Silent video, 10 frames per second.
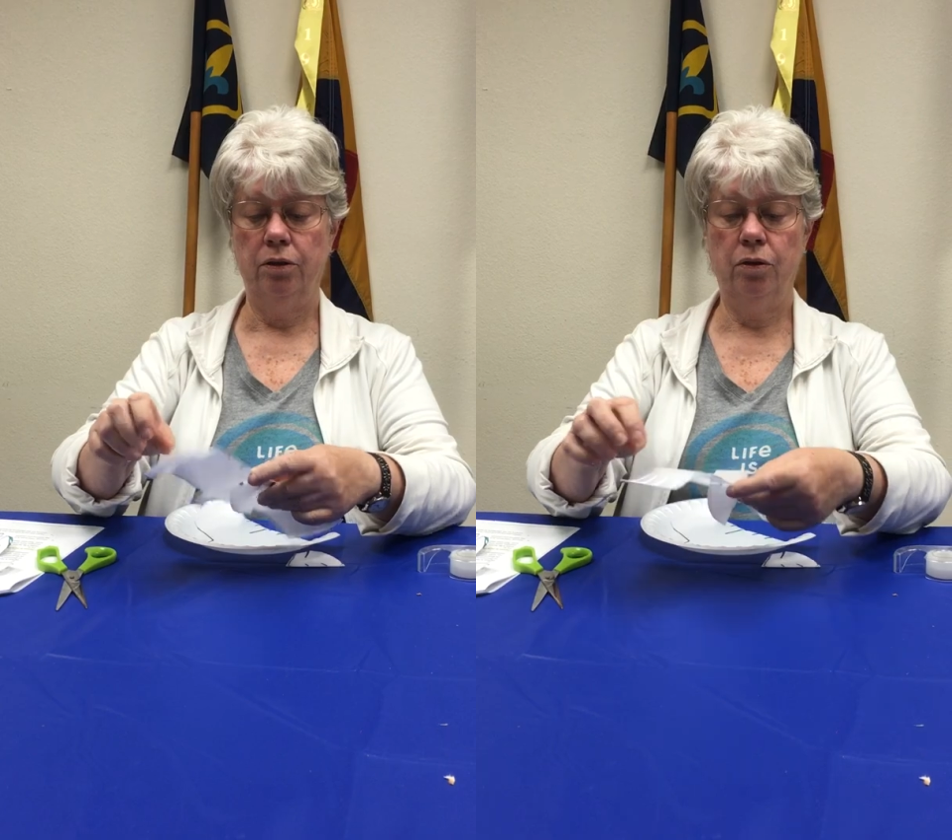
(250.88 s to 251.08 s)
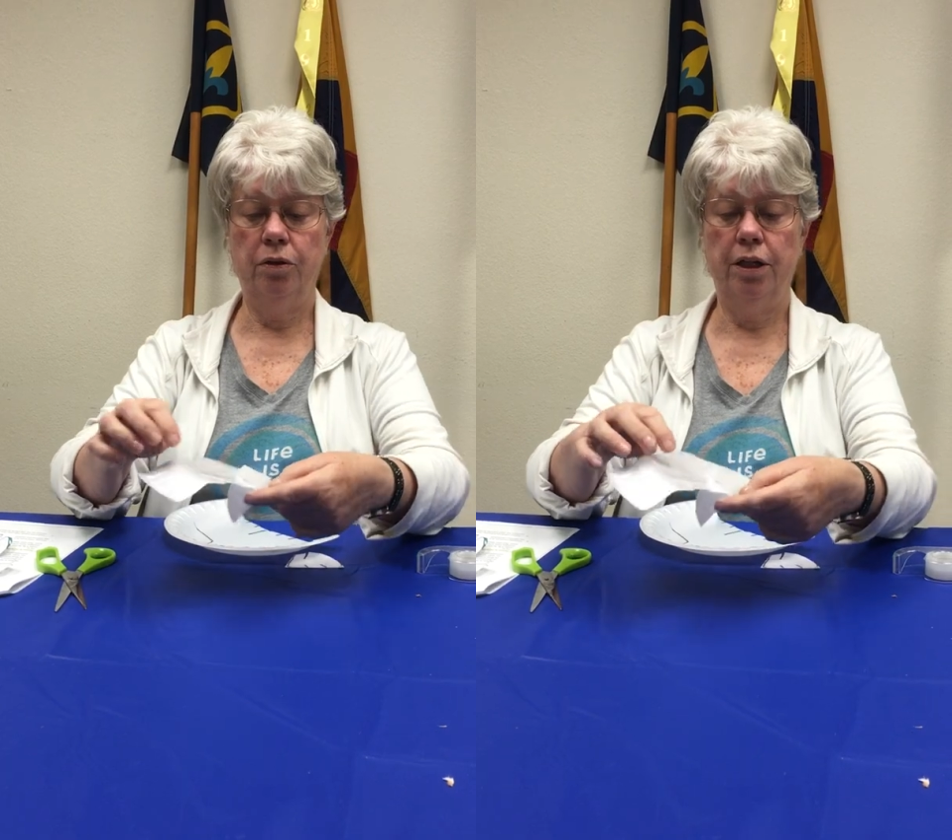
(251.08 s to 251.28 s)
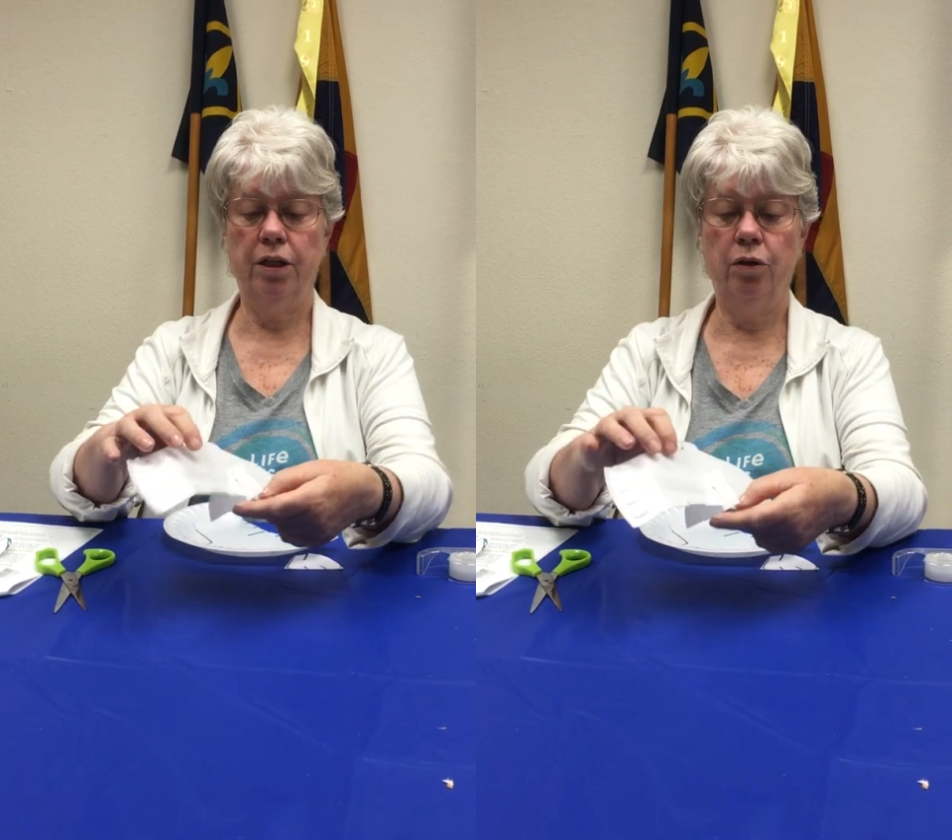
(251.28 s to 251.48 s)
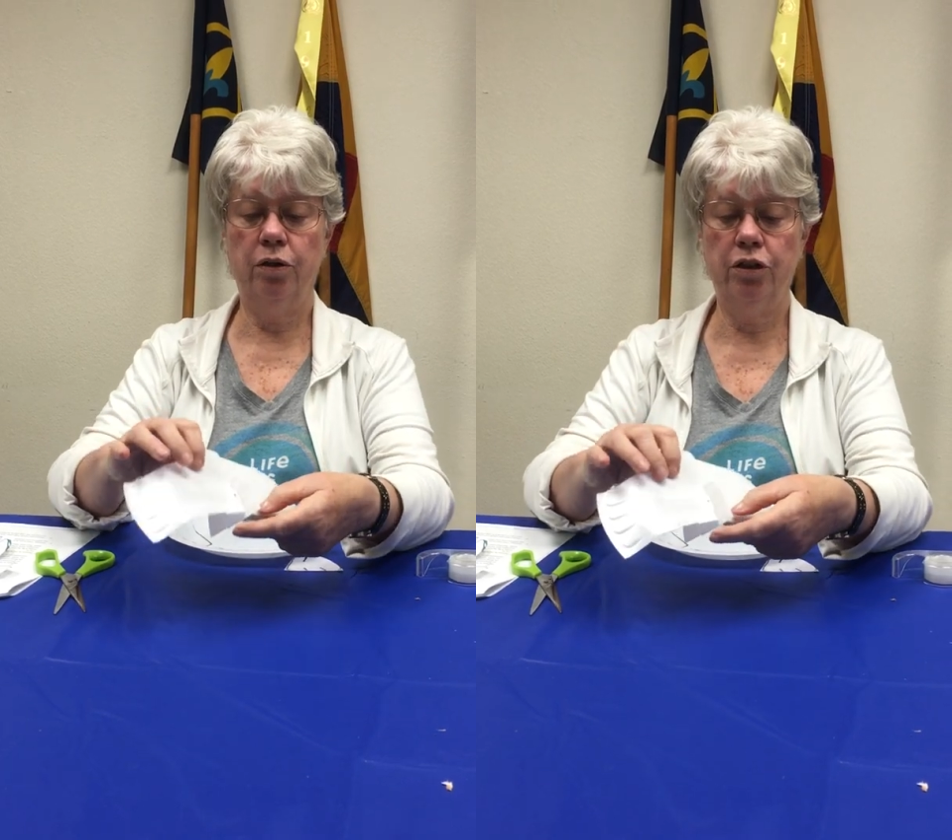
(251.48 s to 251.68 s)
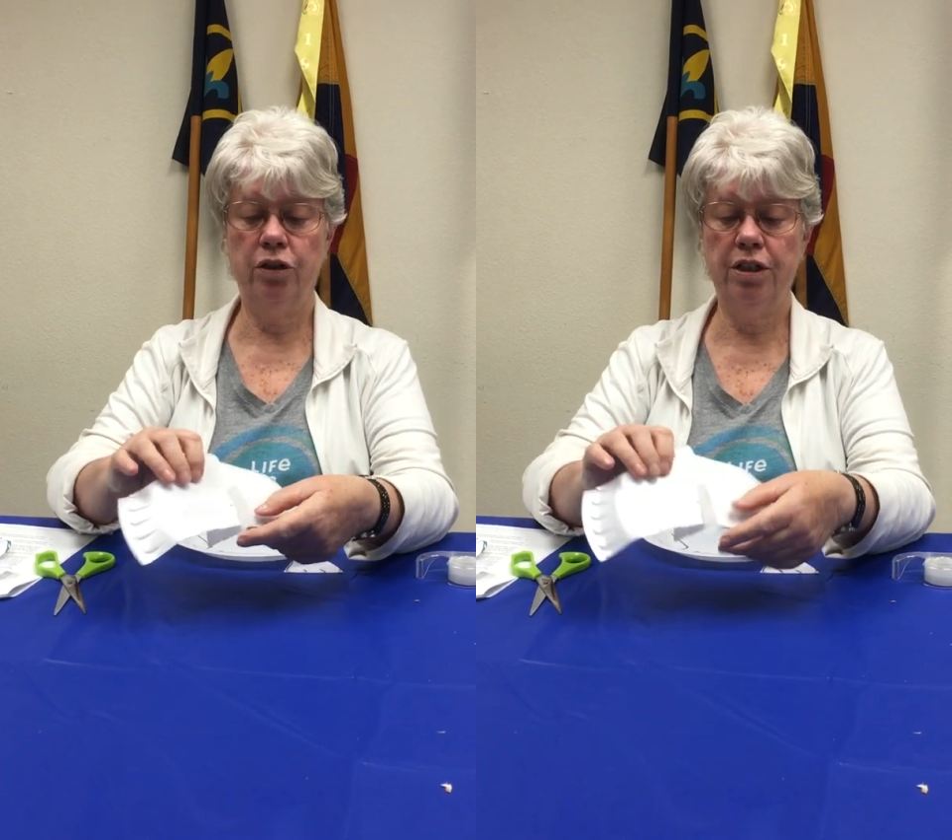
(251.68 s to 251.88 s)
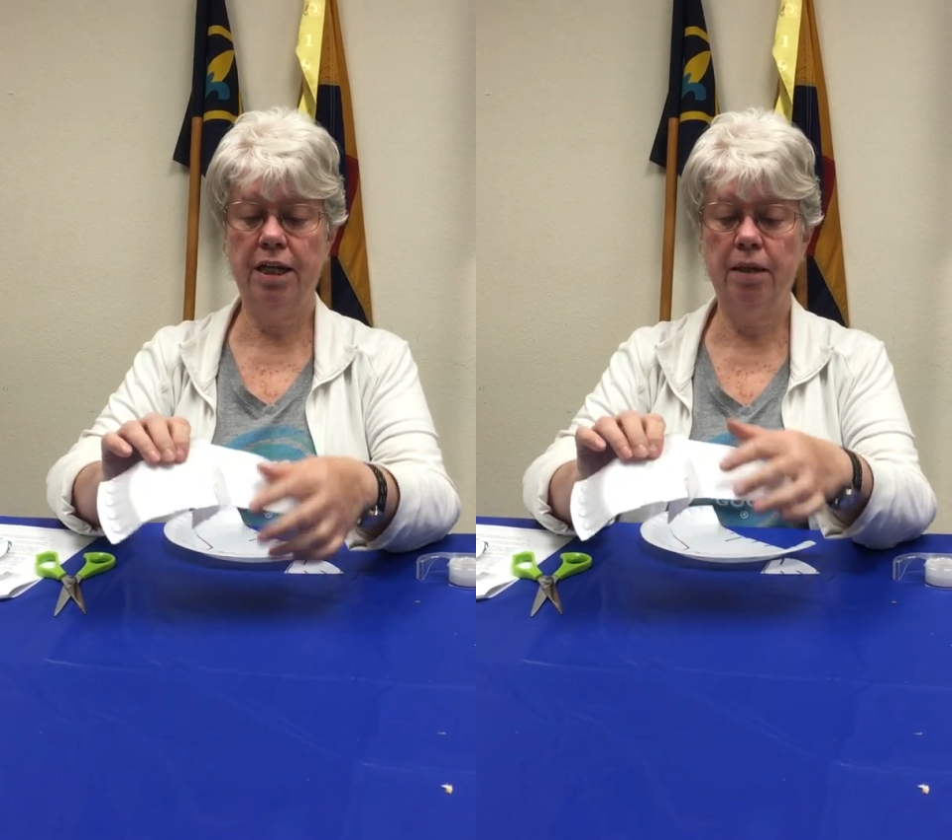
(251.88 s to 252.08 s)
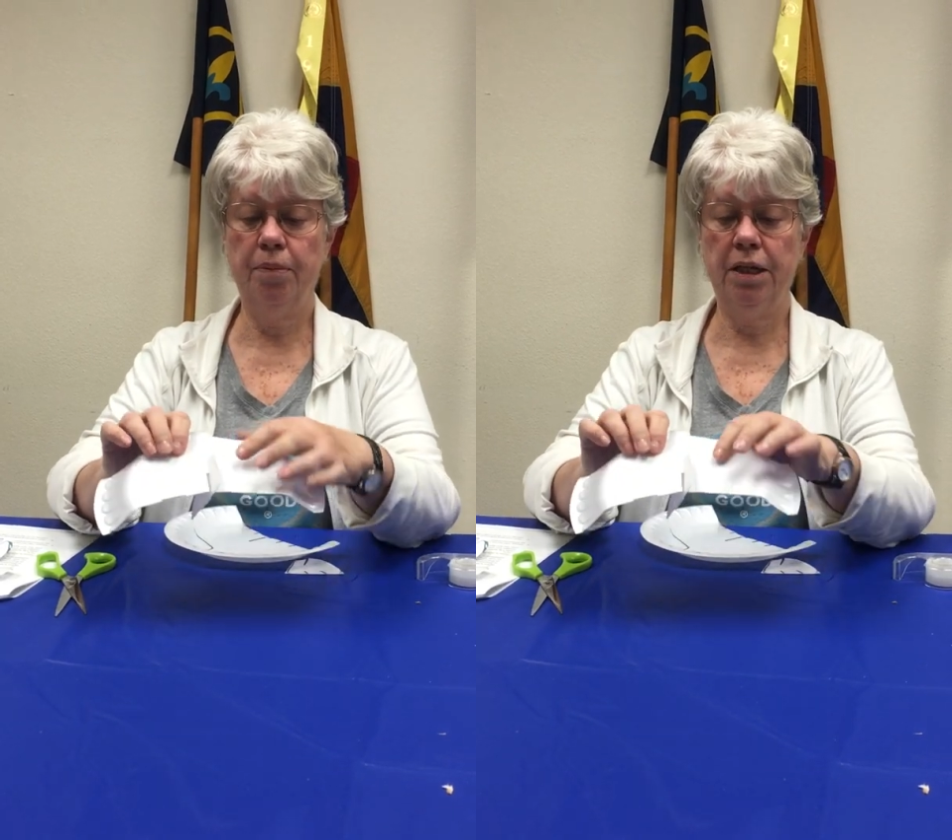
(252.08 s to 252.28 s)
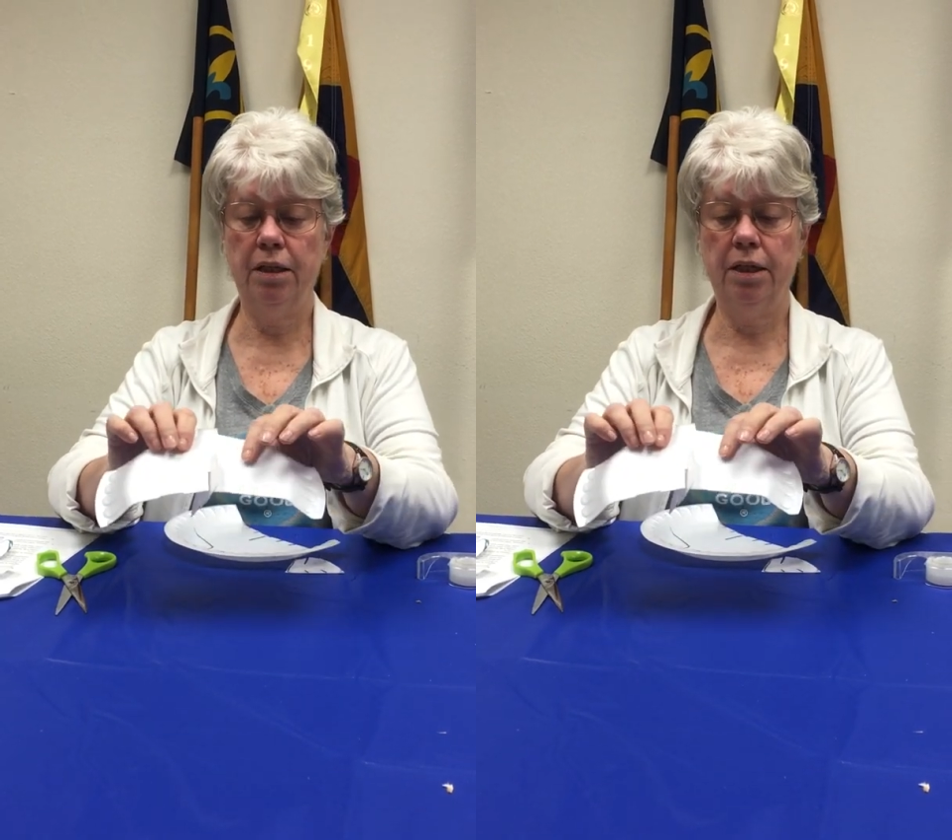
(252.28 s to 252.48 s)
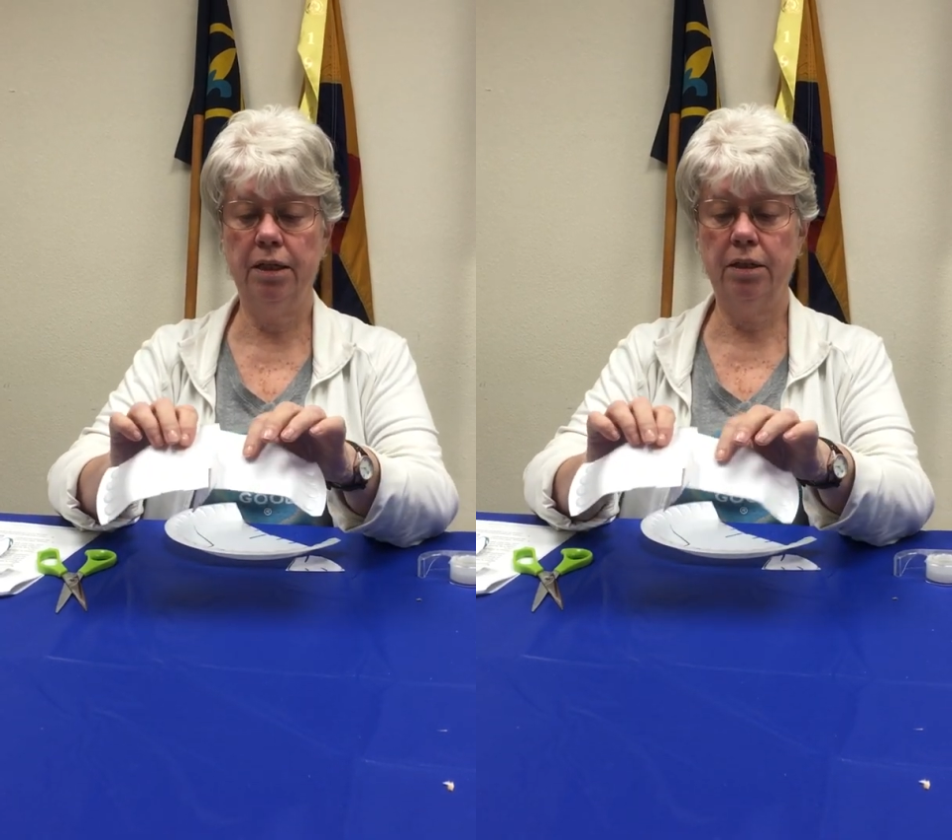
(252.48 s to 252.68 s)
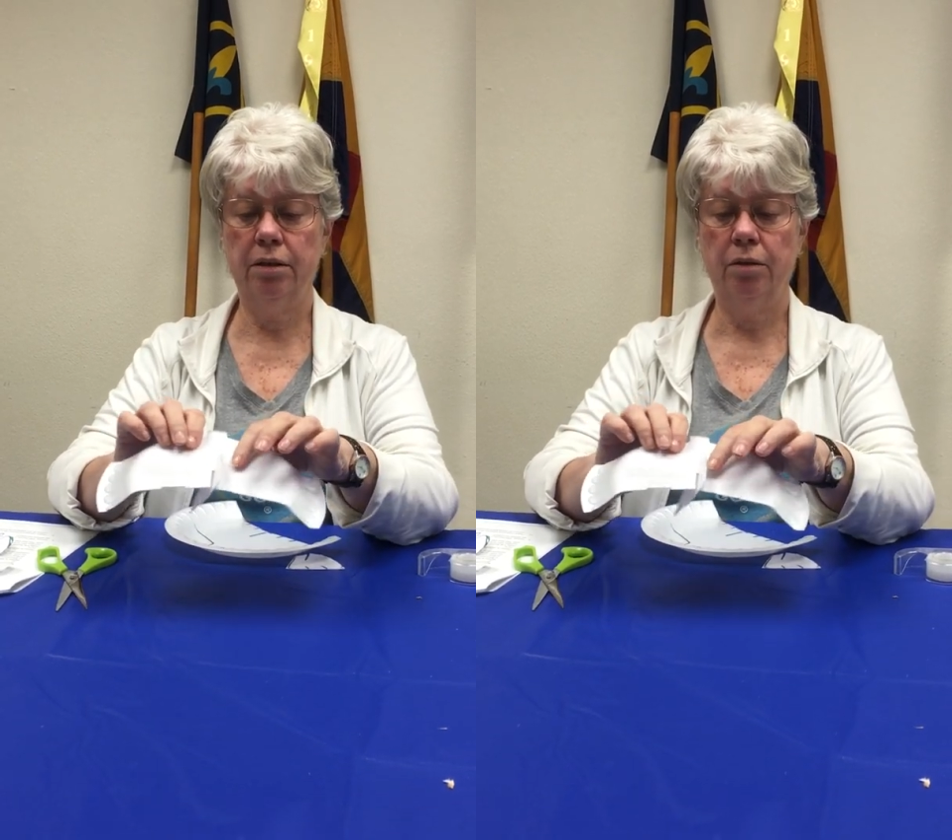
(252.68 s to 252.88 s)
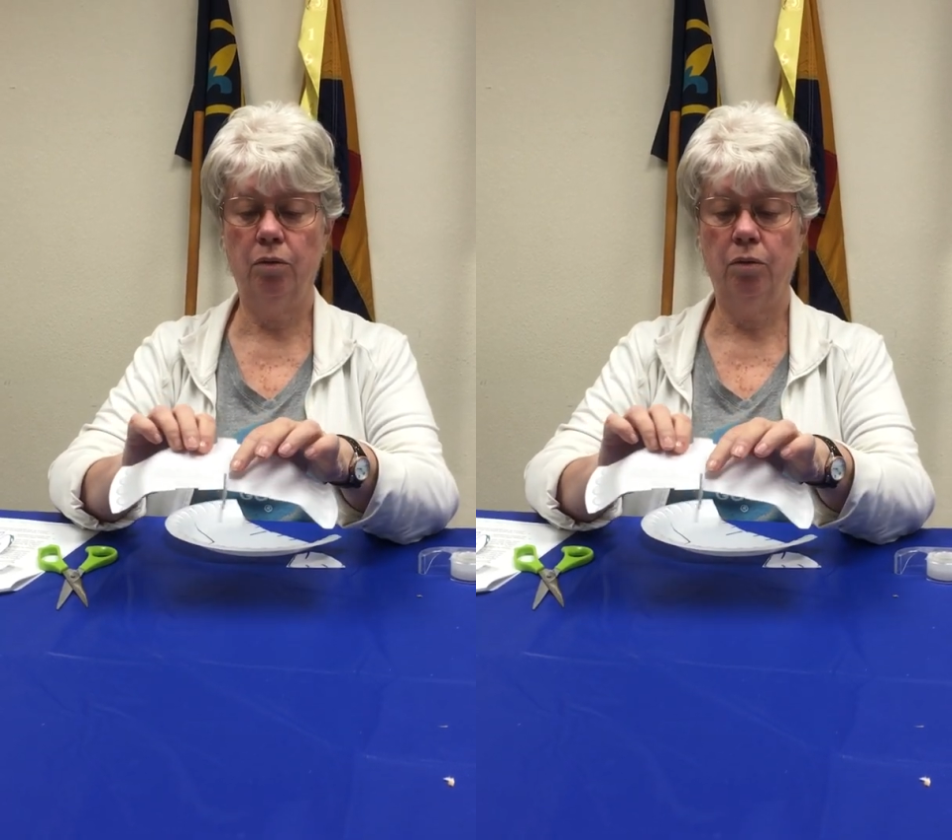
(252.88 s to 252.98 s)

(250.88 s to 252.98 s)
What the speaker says: so that you're just taping it